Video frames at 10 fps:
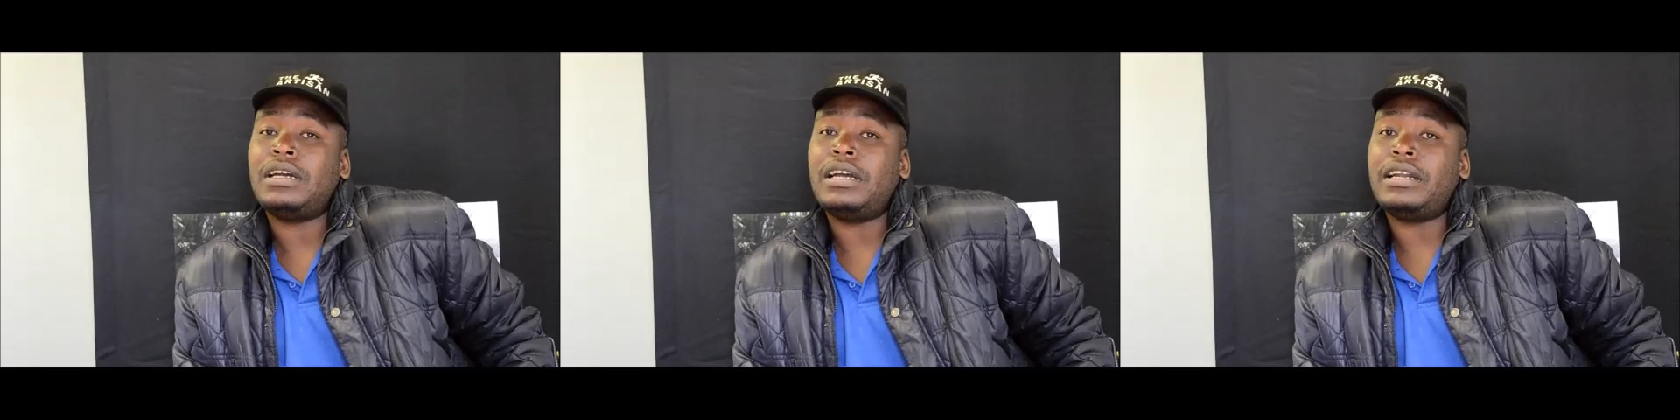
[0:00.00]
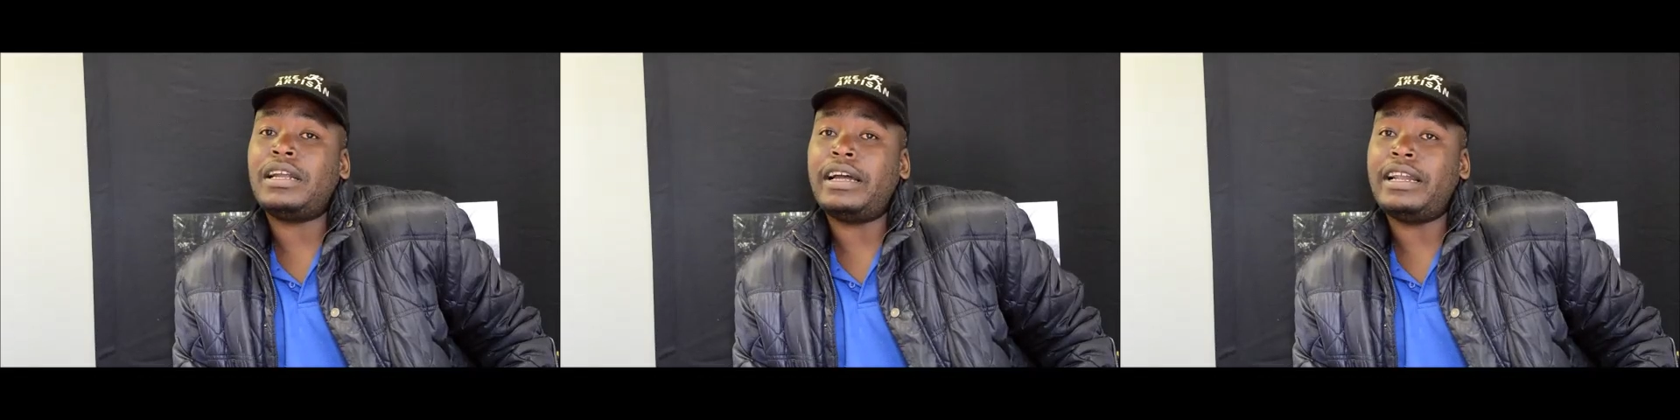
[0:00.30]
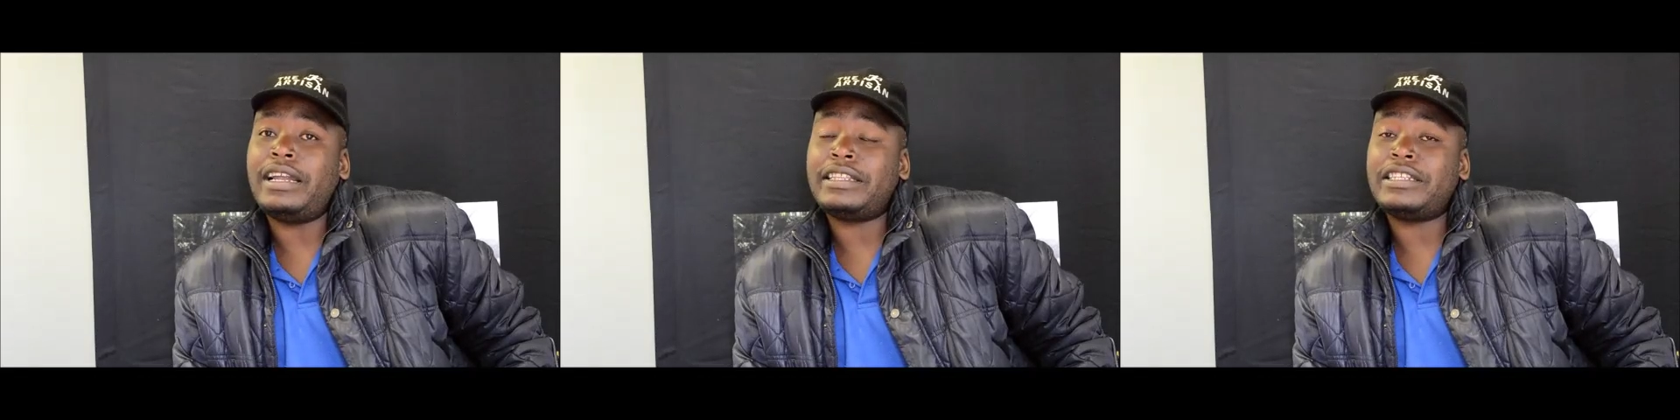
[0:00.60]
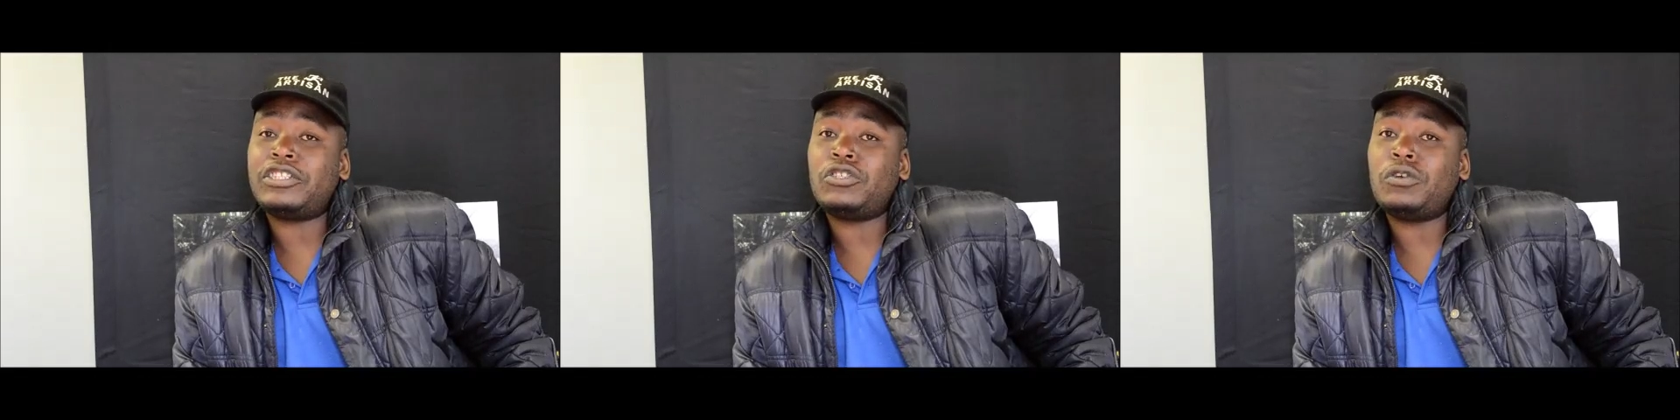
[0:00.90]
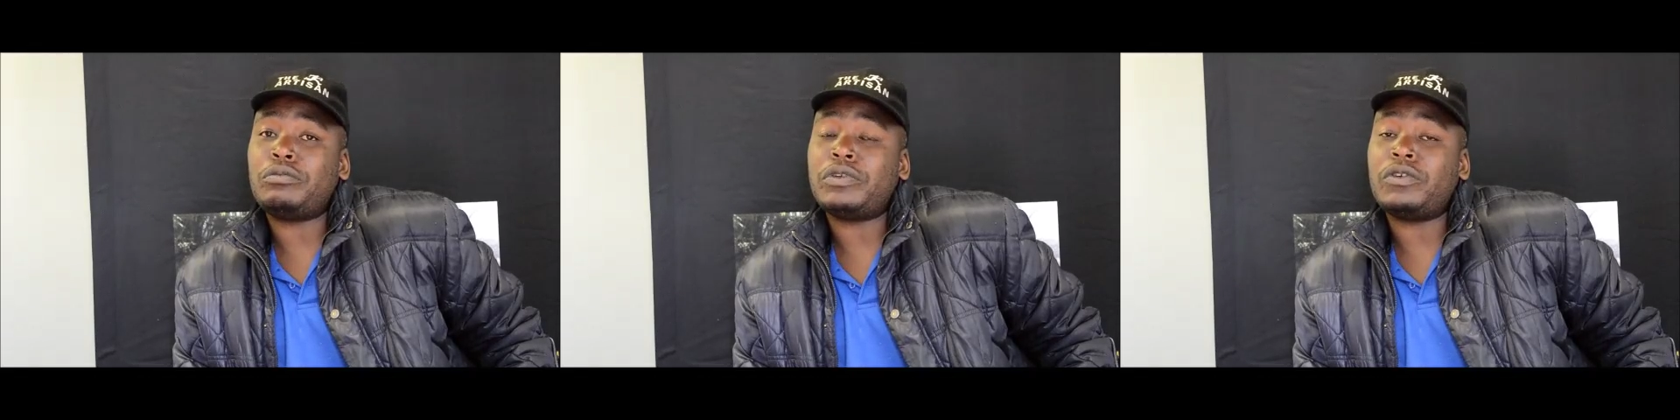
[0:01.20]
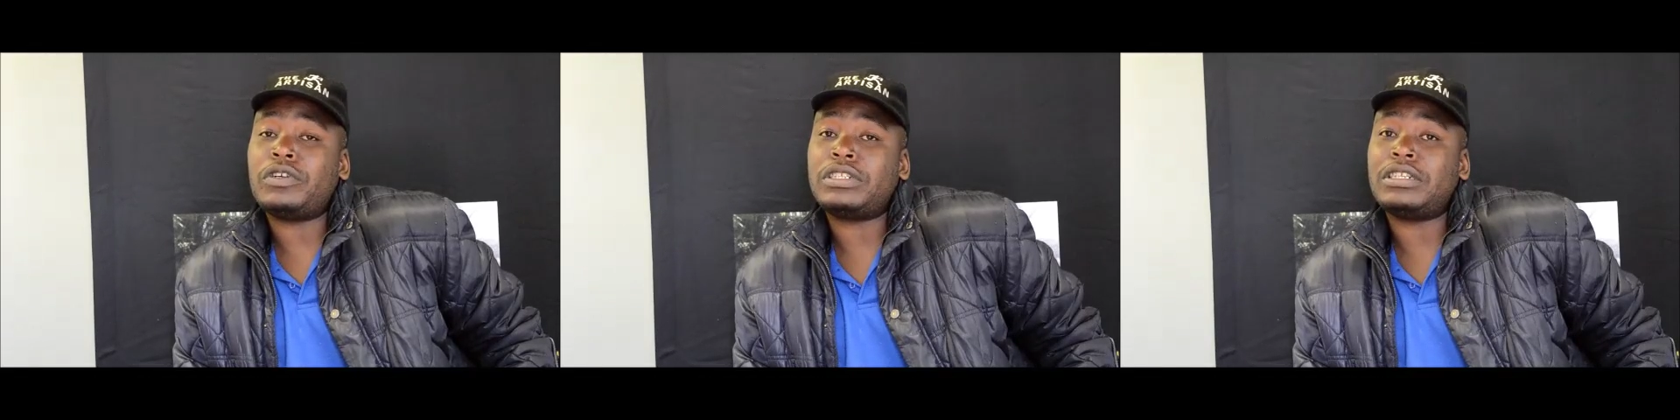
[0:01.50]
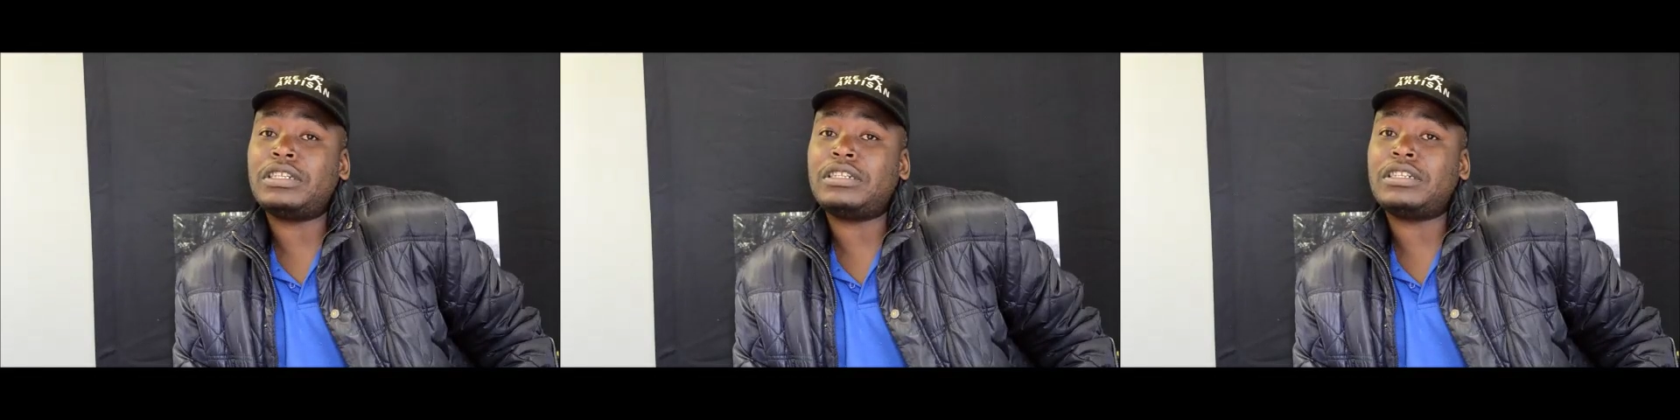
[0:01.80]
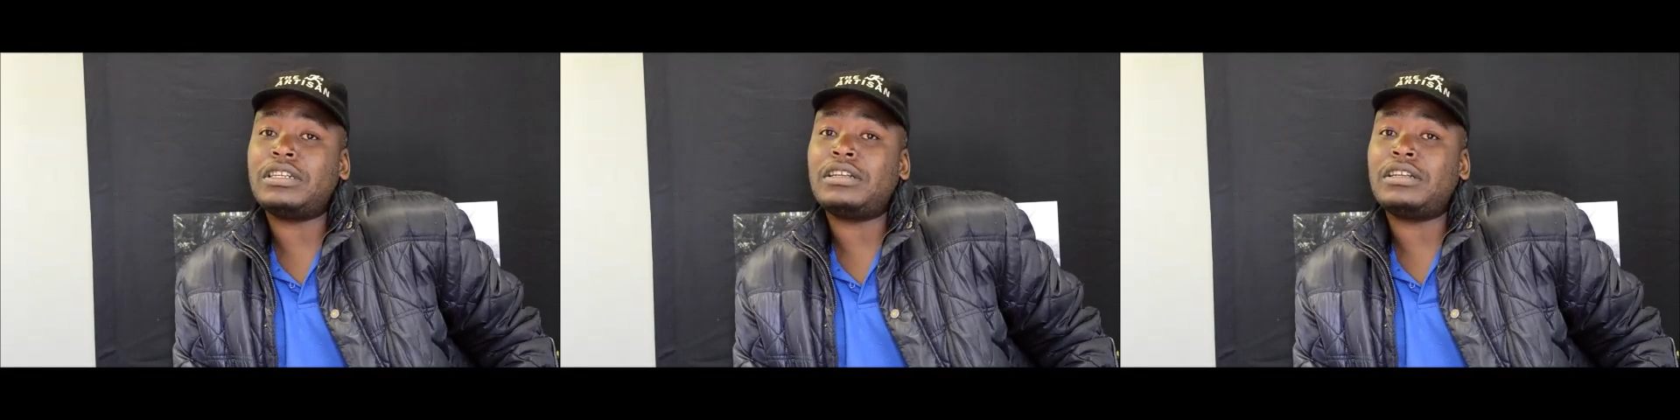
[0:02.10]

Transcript: And I like this show because it